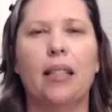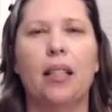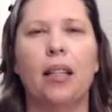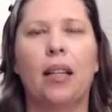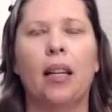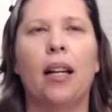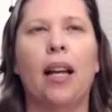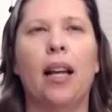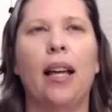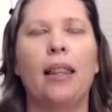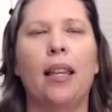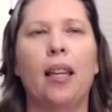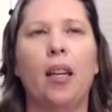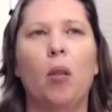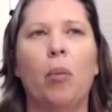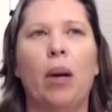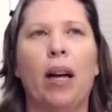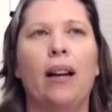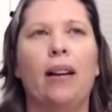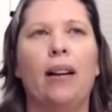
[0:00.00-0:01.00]
and I think
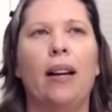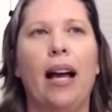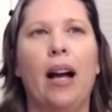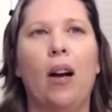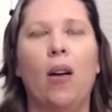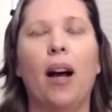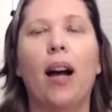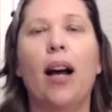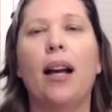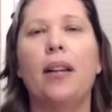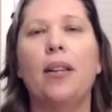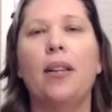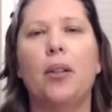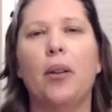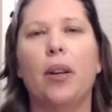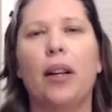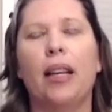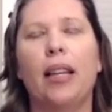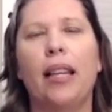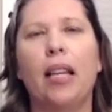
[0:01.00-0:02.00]
about how I do
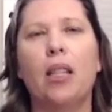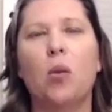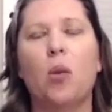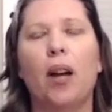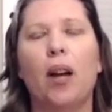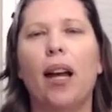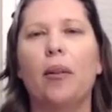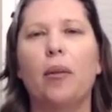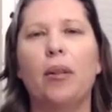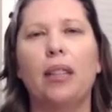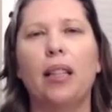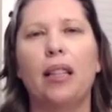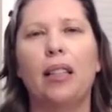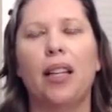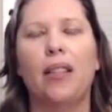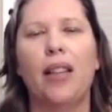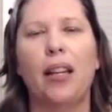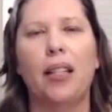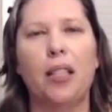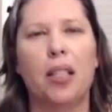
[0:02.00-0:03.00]
it, and that's why I really
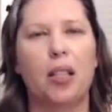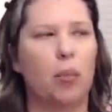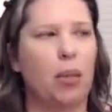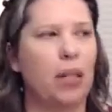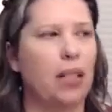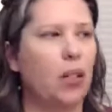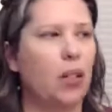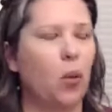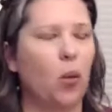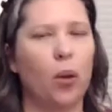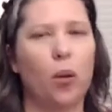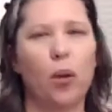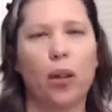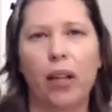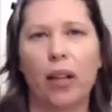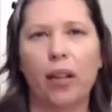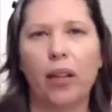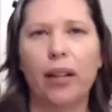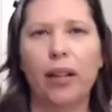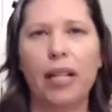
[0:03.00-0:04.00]
love HSPs, to work with
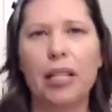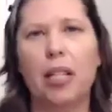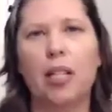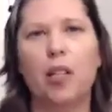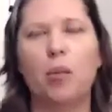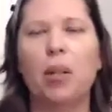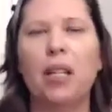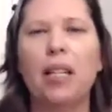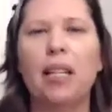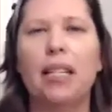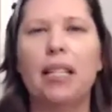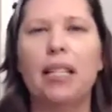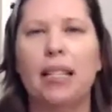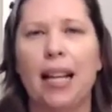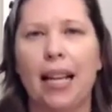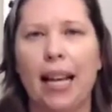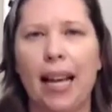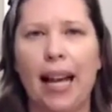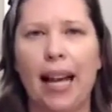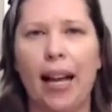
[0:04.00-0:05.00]
other HSPs. And
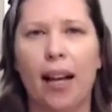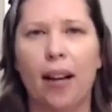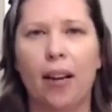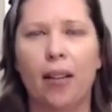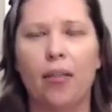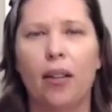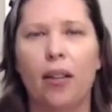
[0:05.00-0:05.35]
I have,